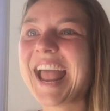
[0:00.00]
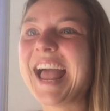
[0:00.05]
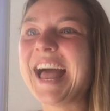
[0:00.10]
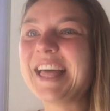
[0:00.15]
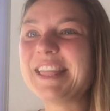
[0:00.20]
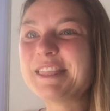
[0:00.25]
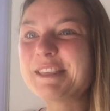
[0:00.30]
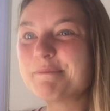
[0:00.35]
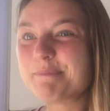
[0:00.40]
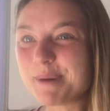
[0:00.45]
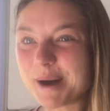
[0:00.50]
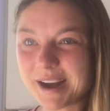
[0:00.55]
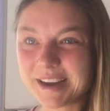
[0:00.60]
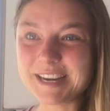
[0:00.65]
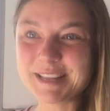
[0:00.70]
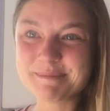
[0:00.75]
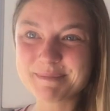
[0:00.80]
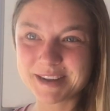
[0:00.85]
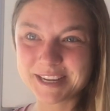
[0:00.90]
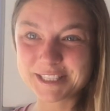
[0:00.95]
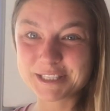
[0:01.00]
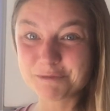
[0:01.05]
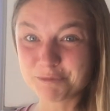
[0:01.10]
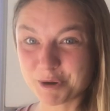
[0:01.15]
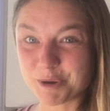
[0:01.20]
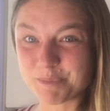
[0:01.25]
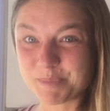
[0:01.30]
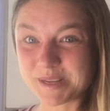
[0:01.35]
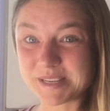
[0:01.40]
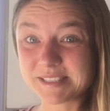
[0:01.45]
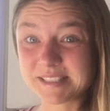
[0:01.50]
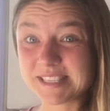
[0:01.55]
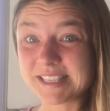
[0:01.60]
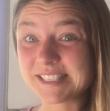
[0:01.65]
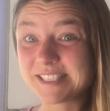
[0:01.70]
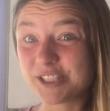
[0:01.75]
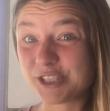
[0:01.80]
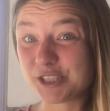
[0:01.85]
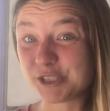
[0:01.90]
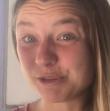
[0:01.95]
and the body mind's purpose
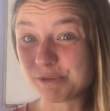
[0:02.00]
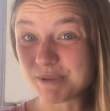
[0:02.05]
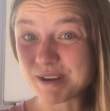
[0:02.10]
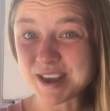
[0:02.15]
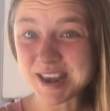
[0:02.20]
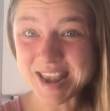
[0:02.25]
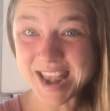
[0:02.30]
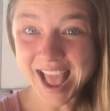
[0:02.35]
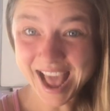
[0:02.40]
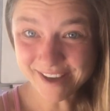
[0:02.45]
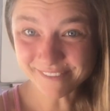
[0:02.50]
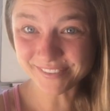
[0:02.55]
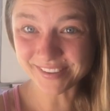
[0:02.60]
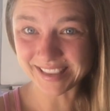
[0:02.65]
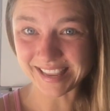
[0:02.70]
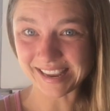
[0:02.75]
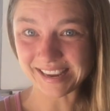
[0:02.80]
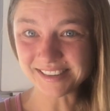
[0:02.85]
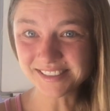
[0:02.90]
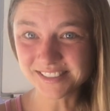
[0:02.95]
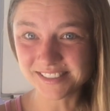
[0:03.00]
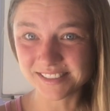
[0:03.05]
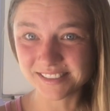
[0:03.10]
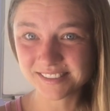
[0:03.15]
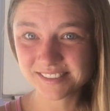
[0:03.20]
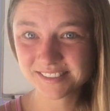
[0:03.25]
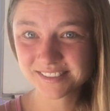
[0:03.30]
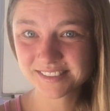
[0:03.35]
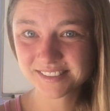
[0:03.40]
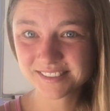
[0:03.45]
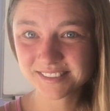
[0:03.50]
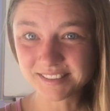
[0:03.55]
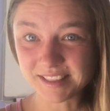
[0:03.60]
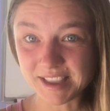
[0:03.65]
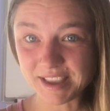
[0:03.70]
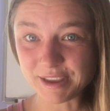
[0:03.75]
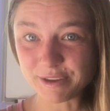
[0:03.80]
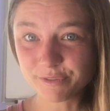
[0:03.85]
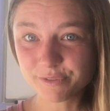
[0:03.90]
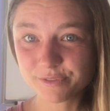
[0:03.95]
is to navigate
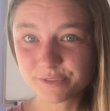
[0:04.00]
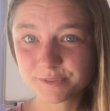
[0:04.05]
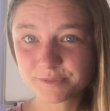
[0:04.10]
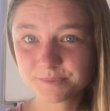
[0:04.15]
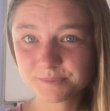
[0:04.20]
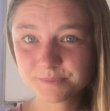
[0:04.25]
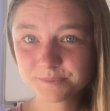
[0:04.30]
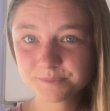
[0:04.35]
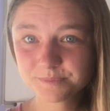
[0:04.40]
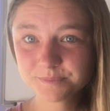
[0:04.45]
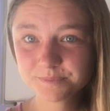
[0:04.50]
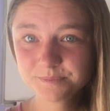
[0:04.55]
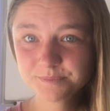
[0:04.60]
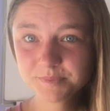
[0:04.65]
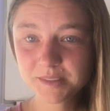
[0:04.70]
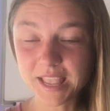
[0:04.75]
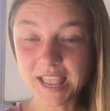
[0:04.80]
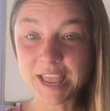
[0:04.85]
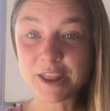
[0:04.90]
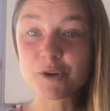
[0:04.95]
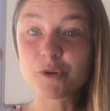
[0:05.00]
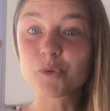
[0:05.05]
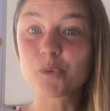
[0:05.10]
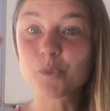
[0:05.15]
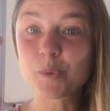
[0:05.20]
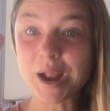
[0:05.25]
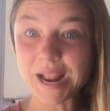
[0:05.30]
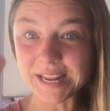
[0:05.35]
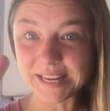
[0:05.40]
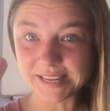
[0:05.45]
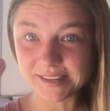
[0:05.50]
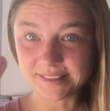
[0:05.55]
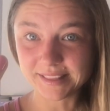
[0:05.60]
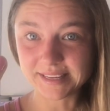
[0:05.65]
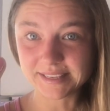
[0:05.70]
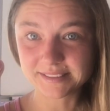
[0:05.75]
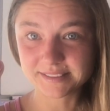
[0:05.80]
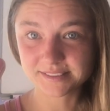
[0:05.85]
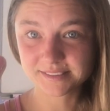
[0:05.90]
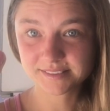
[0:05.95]
life and
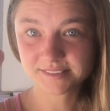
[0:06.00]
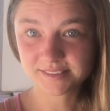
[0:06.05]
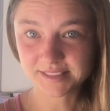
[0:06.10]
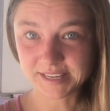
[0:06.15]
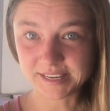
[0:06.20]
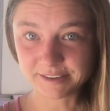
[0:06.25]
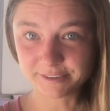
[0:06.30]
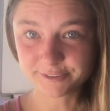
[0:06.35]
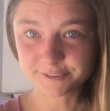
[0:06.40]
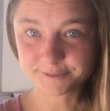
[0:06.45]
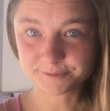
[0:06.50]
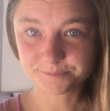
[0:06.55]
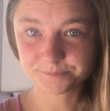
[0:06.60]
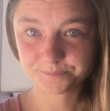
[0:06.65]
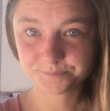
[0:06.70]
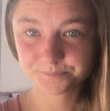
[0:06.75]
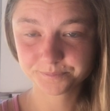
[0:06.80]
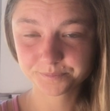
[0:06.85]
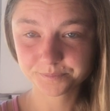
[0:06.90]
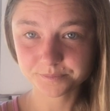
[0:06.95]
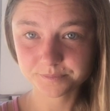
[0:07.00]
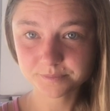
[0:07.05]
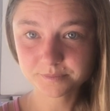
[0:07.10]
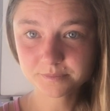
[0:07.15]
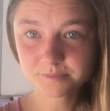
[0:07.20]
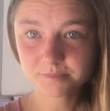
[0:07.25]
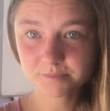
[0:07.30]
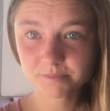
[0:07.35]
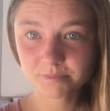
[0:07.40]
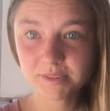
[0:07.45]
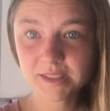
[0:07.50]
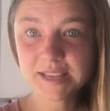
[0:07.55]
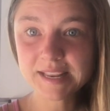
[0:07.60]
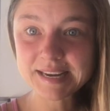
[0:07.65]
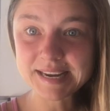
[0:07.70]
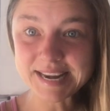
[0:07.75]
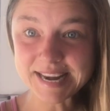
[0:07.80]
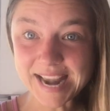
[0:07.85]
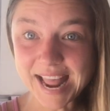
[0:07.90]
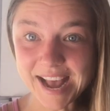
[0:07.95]
regulate life.
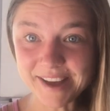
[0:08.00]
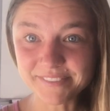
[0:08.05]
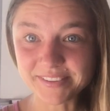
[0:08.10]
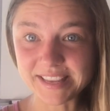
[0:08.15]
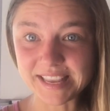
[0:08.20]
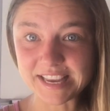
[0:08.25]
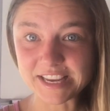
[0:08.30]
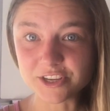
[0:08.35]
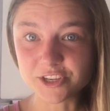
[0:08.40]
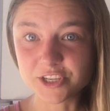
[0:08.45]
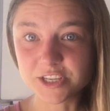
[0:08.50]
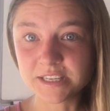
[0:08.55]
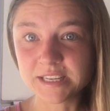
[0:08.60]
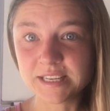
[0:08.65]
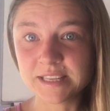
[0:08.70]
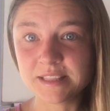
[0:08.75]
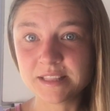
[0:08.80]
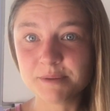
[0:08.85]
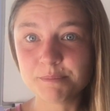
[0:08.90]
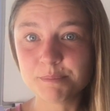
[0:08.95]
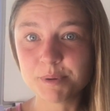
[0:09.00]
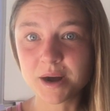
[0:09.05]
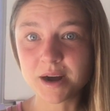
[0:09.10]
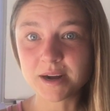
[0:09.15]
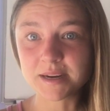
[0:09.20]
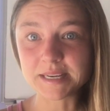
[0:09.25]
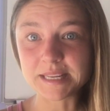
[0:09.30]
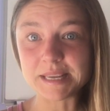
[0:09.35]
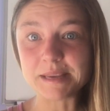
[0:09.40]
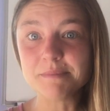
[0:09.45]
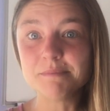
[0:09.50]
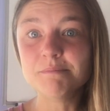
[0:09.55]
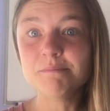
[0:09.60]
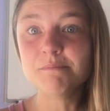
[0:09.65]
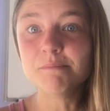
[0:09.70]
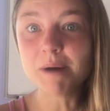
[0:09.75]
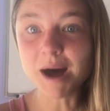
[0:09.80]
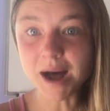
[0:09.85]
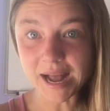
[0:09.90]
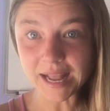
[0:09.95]
Navigation in the body
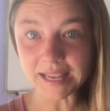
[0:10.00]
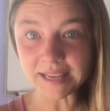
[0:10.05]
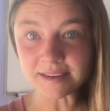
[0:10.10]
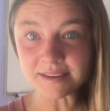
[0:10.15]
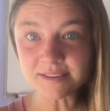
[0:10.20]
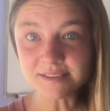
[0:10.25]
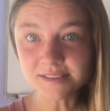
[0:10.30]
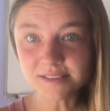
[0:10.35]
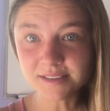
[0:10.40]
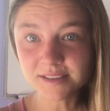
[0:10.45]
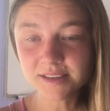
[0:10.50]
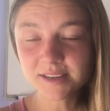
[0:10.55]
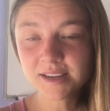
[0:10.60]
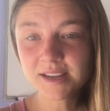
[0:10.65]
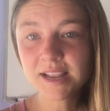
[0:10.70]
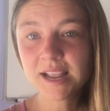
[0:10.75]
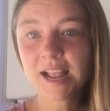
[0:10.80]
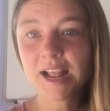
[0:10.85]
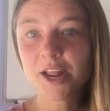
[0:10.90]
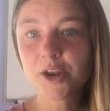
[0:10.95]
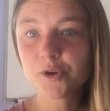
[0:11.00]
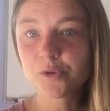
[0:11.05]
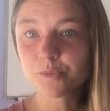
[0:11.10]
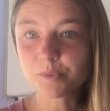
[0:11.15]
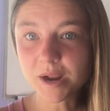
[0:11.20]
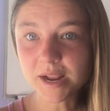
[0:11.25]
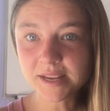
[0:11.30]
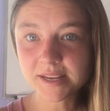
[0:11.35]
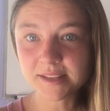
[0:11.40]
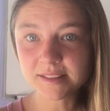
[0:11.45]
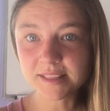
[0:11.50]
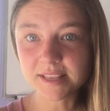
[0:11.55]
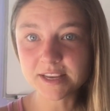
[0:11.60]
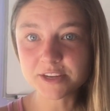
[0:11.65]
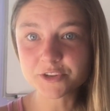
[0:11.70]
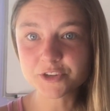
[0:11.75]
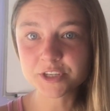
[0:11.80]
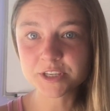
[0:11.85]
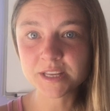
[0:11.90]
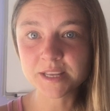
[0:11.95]
mind and
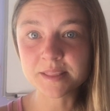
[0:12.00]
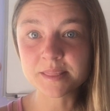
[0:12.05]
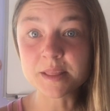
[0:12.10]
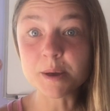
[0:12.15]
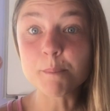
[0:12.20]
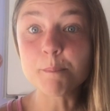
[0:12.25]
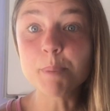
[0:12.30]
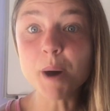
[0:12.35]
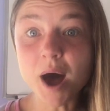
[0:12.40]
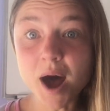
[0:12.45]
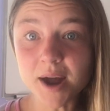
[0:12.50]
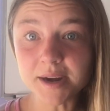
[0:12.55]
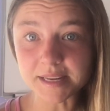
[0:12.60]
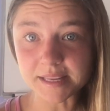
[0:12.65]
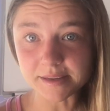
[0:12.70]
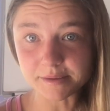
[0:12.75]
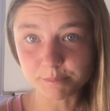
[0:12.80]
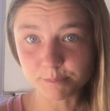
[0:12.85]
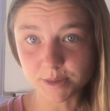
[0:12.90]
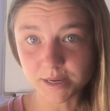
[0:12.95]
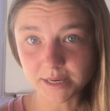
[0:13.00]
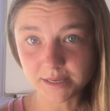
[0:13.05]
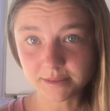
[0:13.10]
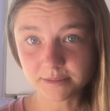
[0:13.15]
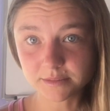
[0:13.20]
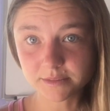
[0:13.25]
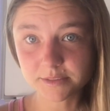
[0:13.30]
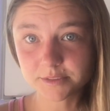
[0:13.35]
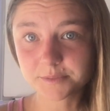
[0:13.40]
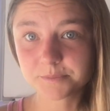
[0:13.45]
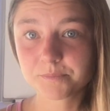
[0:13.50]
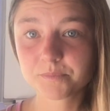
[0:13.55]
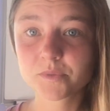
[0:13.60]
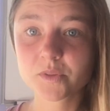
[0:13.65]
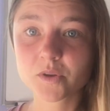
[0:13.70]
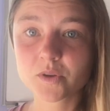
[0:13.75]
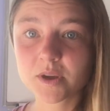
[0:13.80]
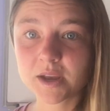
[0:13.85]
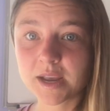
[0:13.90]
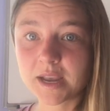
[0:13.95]
regulation in the body mind.
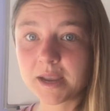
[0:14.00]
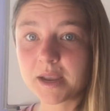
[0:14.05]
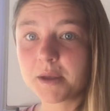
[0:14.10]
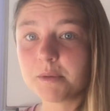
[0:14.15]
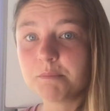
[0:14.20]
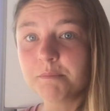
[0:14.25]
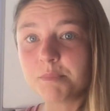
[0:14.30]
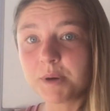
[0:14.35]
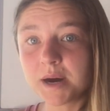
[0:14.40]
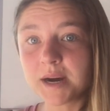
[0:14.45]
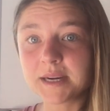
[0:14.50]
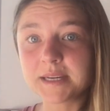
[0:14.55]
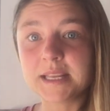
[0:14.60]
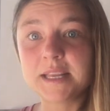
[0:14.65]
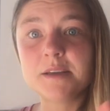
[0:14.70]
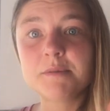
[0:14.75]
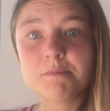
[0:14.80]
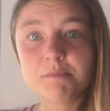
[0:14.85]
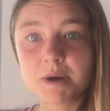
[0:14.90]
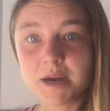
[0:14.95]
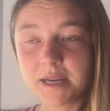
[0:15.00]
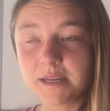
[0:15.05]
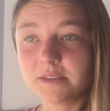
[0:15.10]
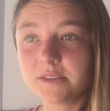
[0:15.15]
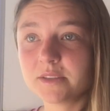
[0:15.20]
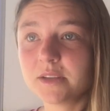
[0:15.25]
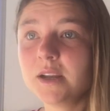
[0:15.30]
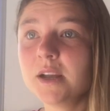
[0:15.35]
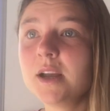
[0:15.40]
Okay, body mind.